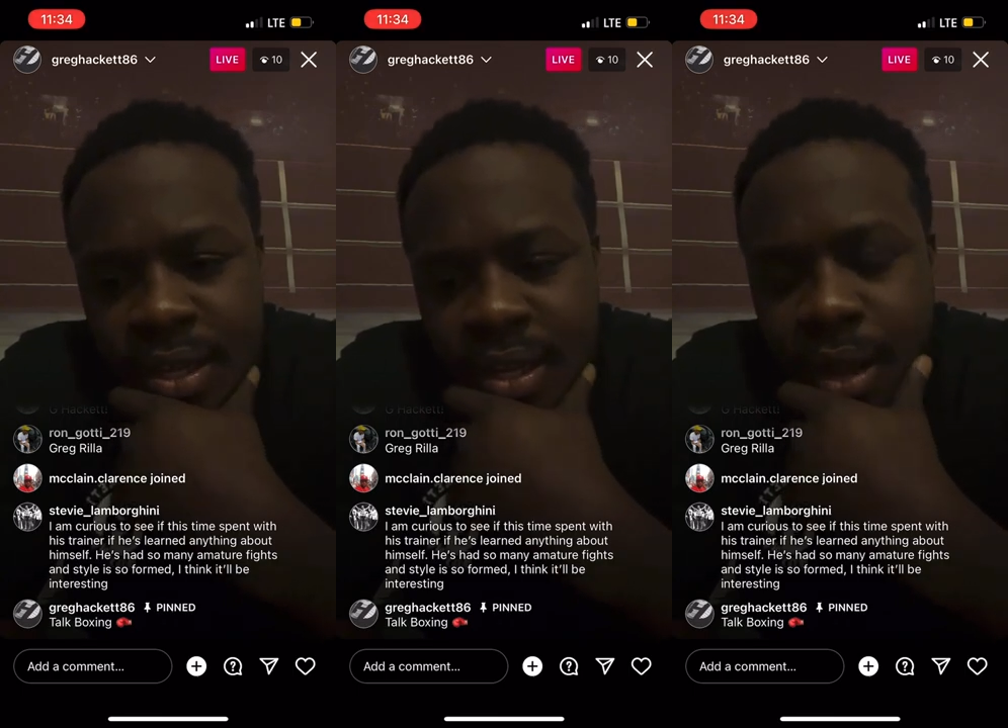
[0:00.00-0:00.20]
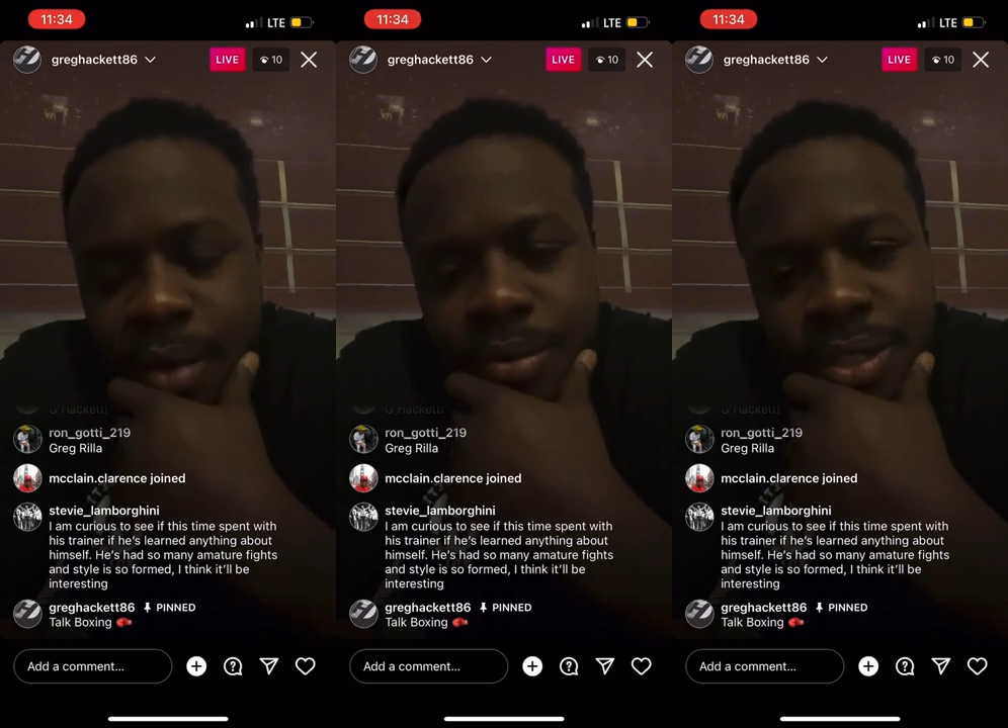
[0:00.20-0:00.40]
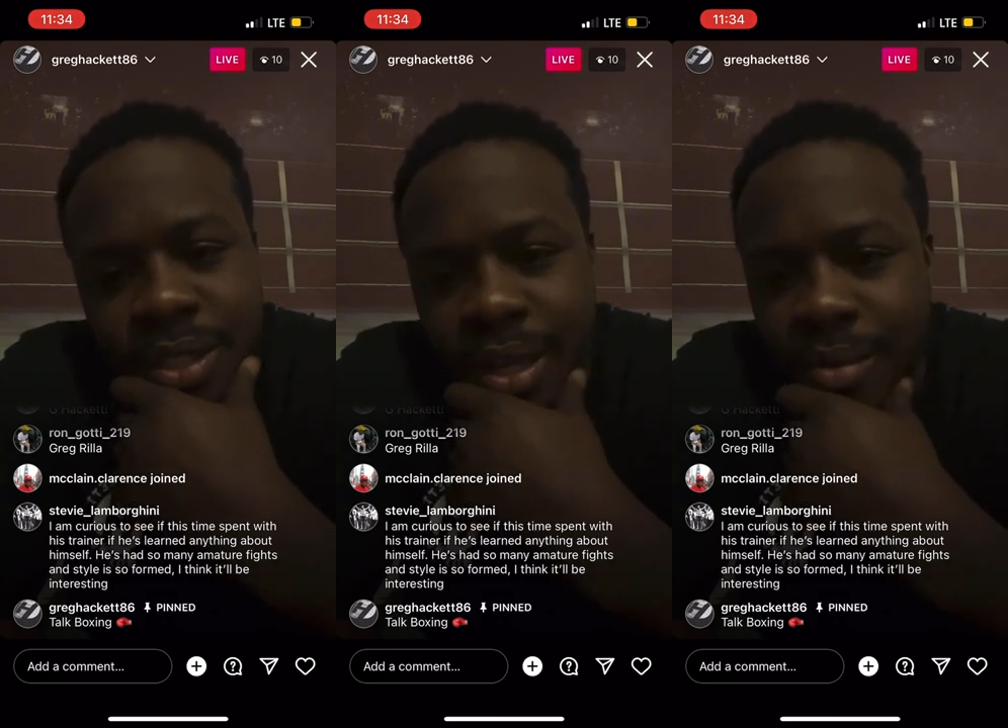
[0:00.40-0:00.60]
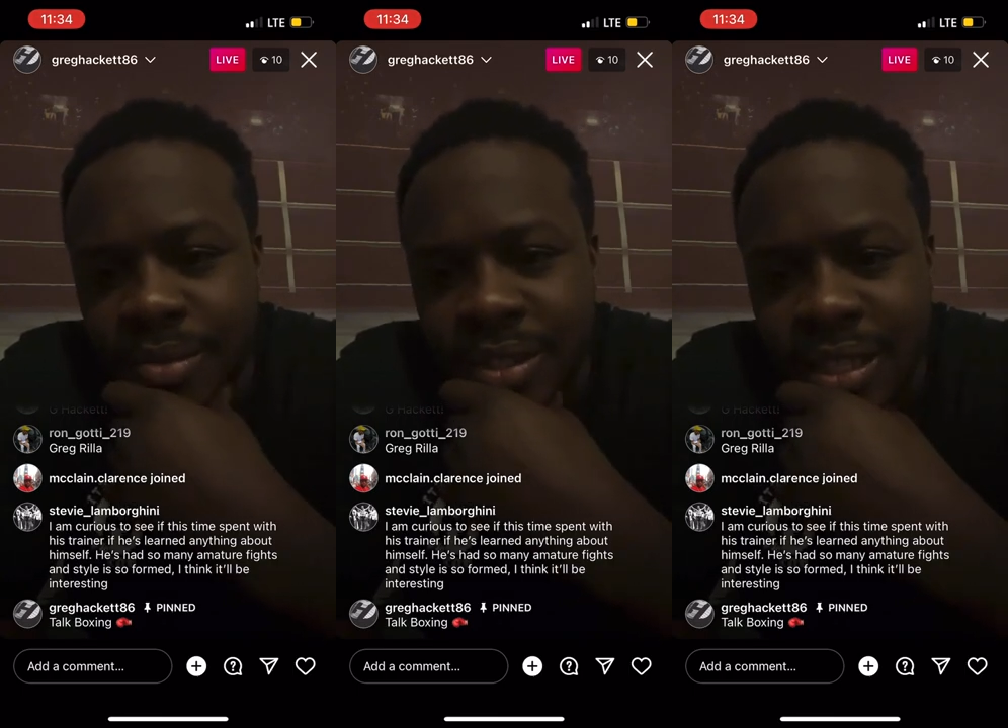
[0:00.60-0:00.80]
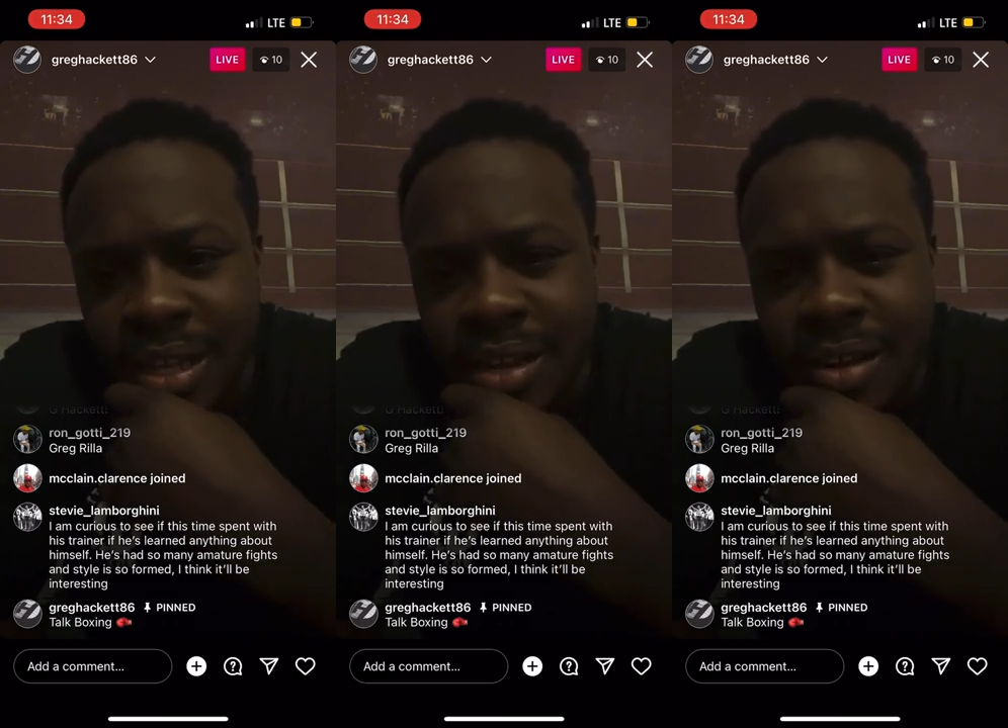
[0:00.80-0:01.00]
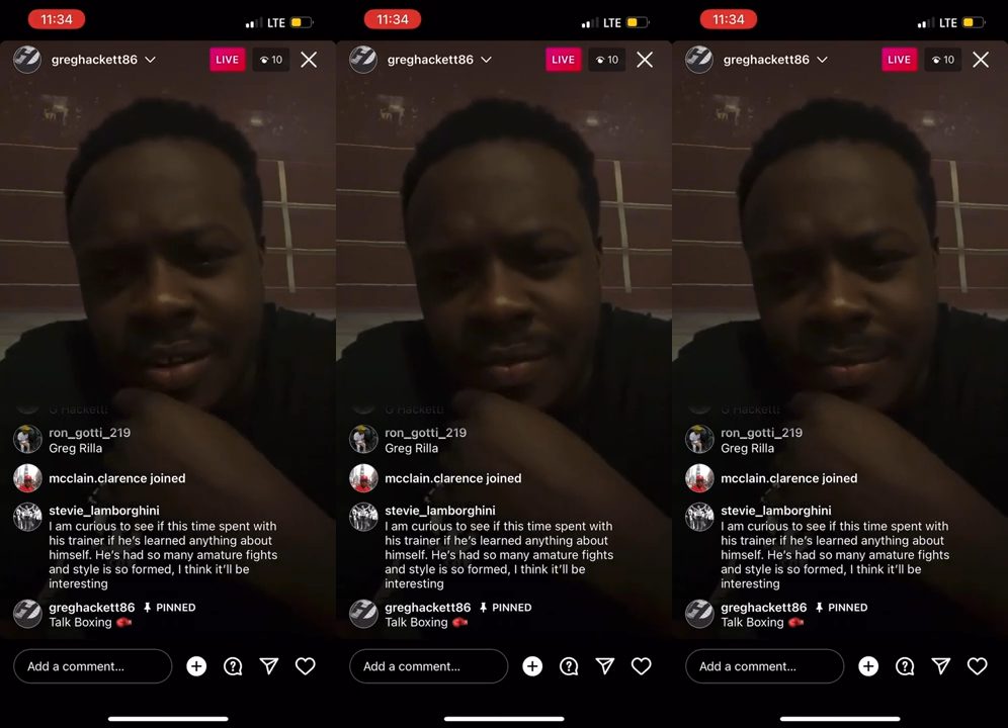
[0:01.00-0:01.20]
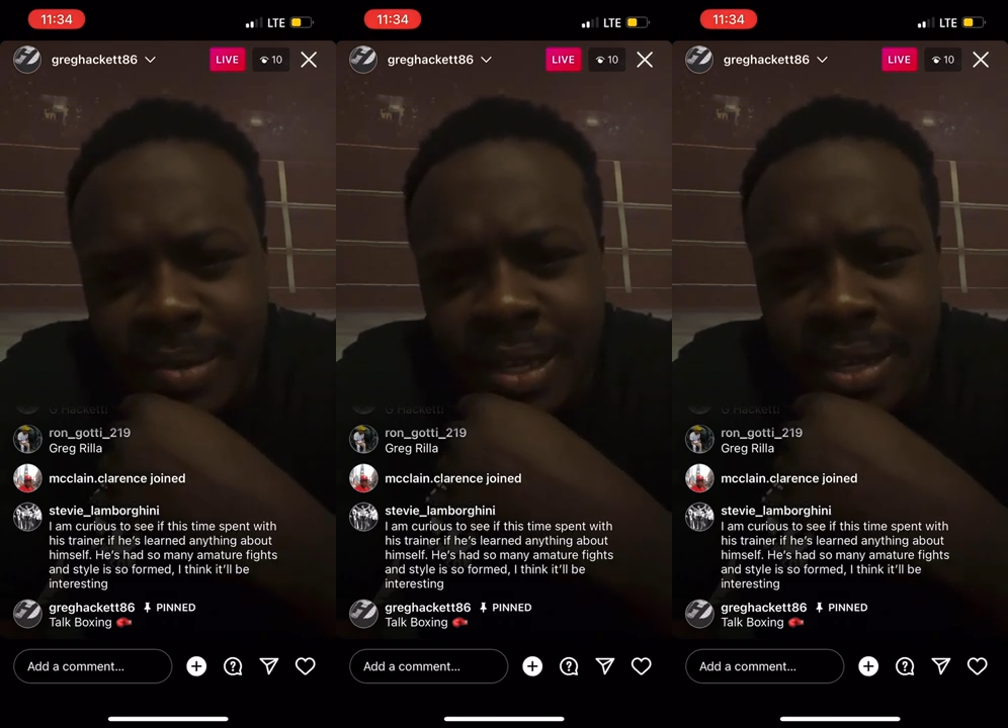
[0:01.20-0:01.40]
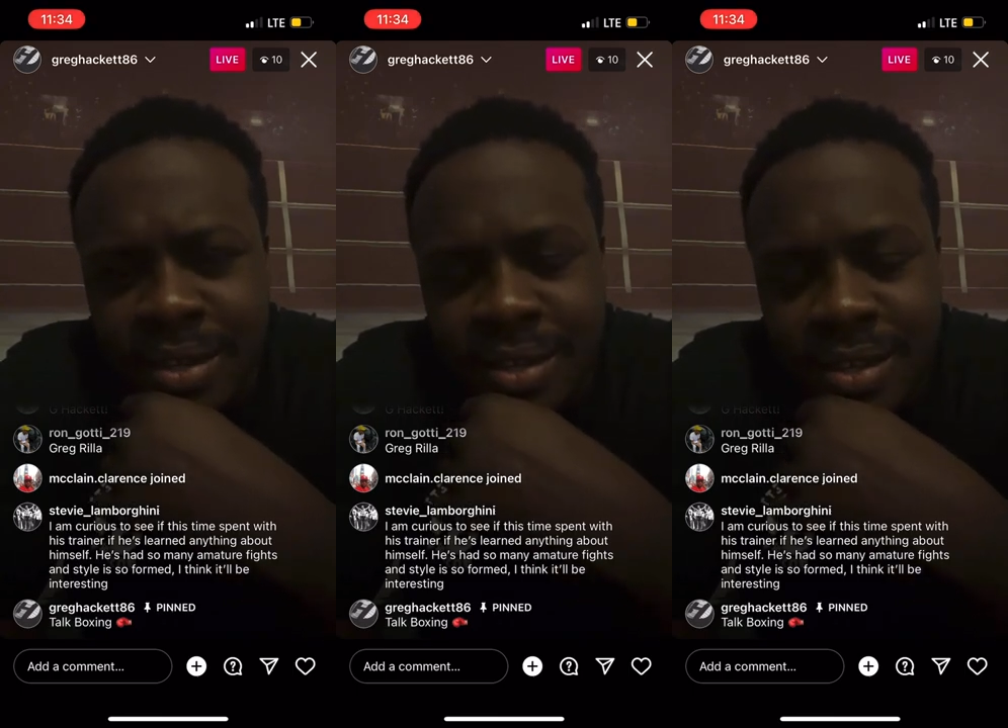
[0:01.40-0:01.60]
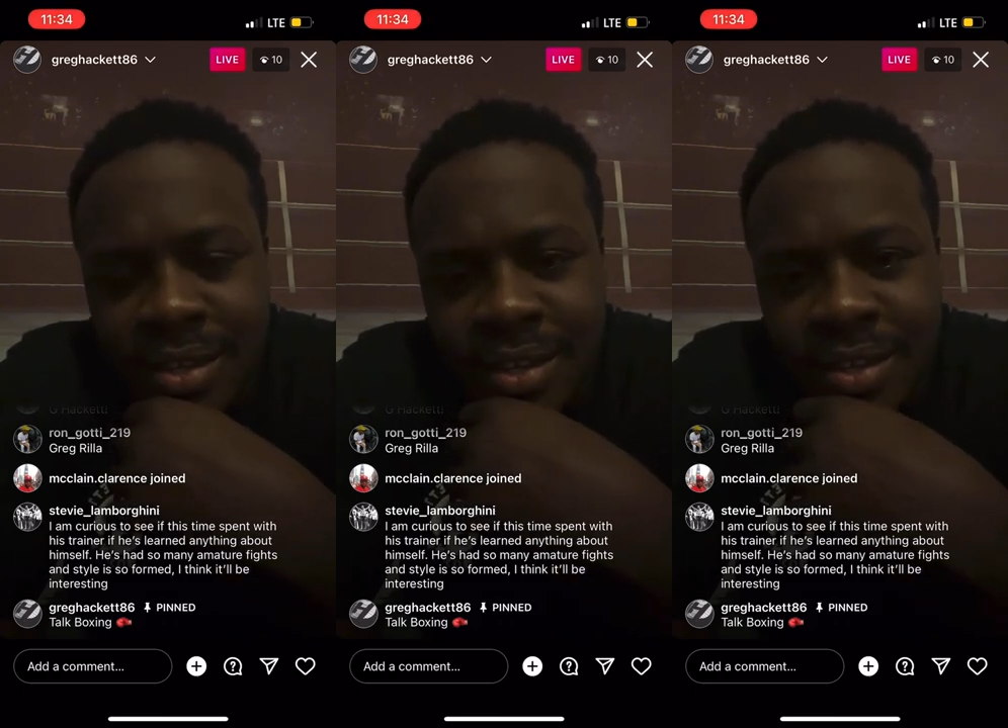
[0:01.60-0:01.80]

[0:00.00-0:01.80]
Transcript: And that was that was love, man.